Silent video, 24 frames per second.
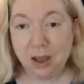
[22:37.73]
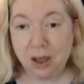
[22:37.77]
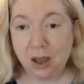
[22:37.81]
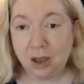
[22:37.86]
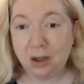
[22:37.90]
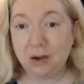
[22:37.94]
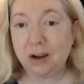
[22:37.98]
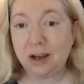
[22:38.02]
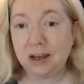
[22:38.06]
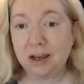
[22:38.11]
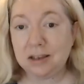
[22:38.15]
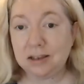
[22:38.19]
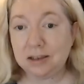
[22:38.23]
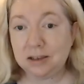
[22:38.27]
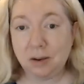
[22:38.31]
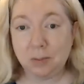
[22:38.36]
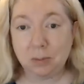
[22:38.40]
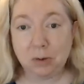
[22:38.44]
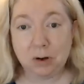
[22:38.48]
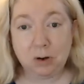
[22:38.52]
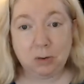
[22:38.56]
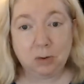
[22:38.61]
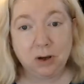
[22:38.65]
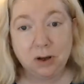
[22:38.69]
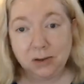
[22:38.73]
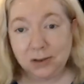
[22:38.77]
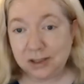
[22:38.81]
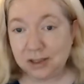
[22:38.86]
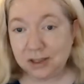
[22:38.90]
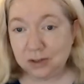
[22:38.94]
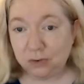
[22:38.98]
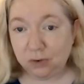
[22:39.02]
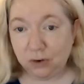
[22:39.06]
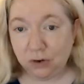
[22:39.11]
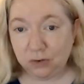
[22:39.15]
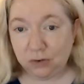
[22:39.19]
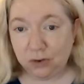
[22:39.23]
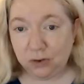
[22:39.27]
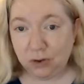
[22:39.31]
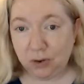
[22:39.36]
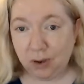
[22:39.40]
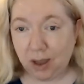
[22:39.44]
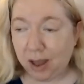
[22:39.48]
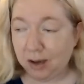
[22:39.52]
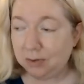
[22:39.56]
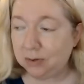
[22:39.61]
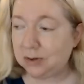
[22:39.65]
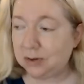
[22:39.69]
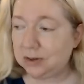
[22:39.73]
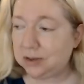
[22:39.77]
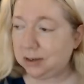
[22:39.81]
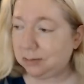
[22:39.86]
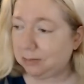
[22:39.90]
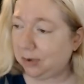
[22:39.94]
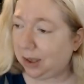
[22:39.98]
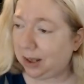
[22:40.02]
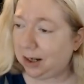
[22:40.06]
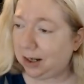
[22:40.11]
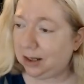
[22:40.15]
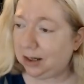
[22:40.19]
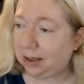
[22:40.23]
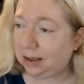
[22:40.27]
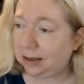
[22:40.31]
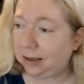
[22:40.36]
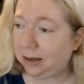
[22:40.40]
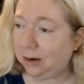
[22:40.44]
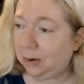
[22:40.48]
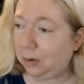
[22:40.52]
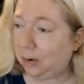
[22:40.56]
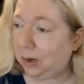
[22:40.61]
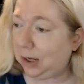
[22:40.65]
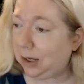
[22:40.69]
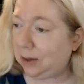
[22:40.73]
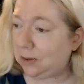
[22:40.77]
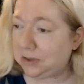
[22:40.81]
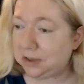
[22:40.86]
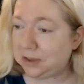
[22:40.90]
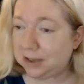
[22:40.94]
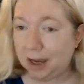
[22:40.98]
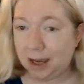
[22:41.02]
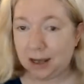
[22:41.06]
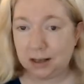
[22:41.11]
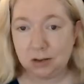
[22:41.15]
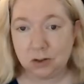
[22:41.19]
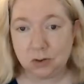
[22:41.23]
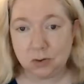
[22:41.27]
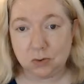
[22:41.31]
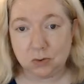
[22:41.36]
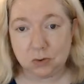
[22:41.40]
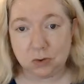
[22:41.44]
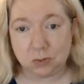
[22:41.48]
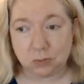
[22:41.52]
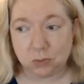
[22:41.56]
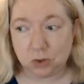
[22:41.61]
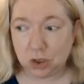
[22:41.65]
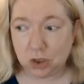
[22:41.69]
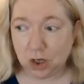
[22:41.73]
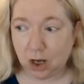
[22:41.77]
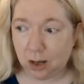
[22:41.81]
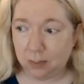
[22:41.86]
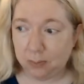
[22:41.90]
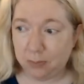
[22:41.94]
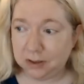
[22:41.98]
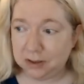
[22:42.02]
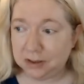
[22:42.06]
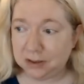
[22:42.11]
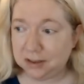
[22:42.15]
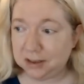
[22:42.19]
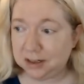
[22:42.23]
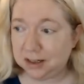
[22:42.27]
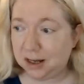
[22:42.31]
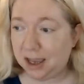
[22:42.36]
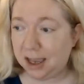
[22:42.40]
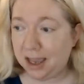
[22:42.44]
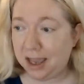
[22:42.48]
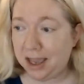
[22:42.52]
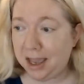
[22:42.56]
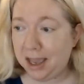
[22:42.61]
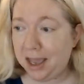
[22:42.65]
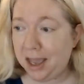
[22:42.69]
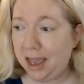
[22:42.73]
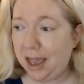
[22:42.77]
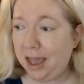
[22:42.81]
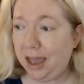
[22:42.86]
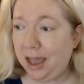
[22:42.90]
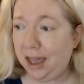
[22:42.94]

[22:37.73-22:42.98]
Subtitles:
Alright, so I'm going to wear this for a few hours. I'm planning on going outside and doing some shopping today.